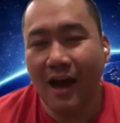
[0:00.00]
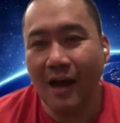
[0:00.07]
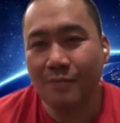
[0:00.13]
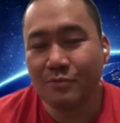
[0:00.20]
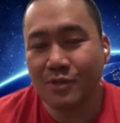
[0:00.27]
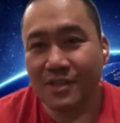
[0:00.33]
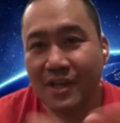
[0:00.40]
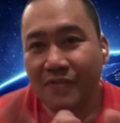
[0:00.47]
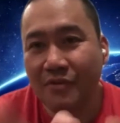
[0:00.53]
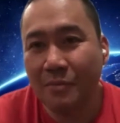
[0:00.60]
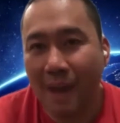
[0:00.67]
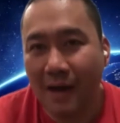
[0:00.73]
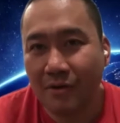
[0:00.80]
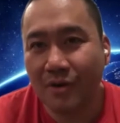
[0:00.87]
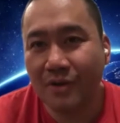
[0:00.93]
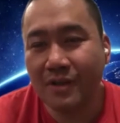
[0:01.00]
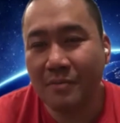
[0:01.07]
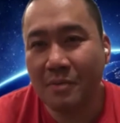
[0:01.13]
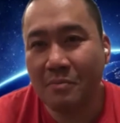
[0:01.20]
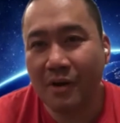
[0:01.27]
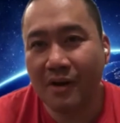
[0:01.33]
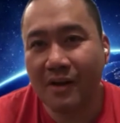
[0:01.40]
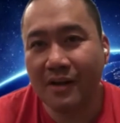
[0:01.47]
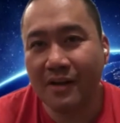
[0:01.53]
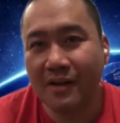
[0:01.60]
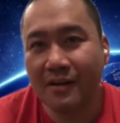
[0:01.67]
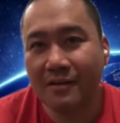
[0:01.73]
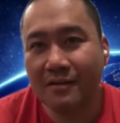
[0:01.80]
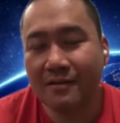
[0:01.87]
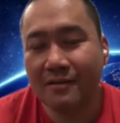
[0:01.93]
Just to give you a background, I'm a
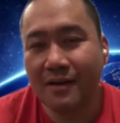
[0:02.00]
marketing